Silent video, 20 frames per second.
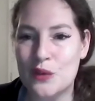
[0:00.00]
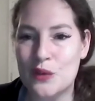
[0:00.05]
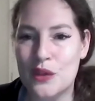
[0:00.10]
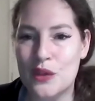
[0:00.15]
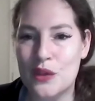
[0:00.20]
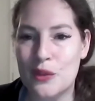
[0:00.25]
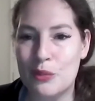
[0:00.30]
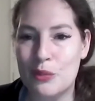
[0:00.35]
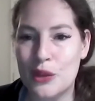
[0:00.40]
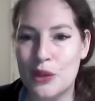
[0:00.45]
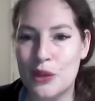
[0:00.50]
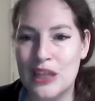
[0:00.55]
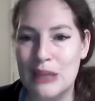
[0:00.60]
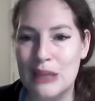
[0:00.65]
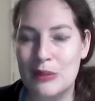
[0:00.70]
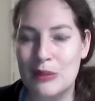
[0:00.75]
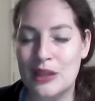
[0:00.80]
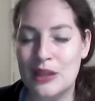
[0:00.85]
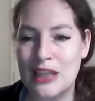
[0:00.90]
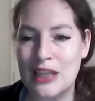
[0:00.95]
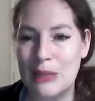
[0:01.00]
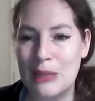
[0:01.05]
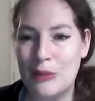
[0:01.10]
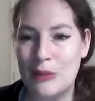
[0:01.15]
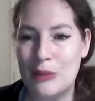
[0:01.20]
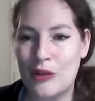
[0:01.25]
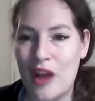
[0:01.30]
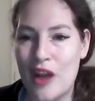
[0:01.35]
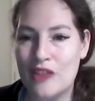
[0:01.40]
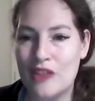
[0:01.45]
with a bookkeeper to keep
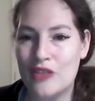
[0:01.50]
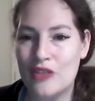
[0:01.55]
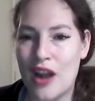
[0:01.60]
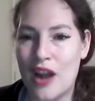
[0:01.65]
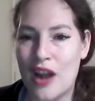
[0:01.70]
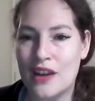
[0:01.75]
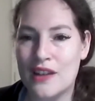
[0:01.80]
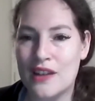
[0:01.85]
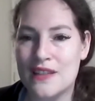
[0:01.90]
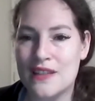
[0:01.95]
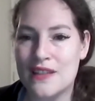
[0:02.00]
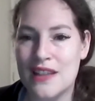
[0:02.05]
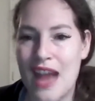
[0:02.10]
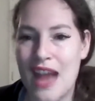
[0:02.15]
correct records and